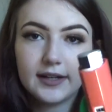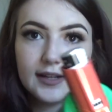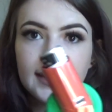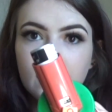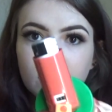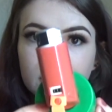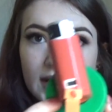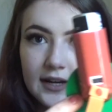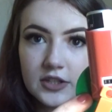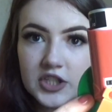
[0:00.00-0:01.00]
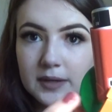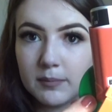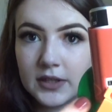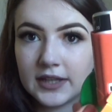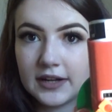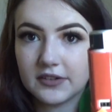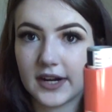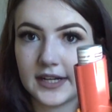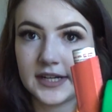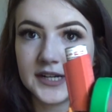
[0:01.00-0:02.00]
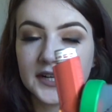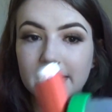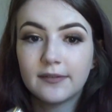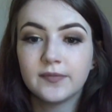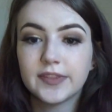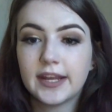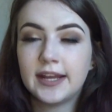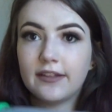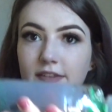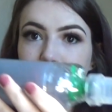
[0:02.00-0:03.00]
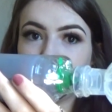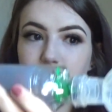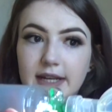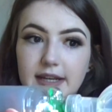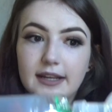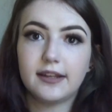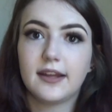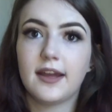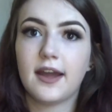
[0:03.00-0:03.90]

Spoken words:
seal-tight chamber thing right here, and then you hit it.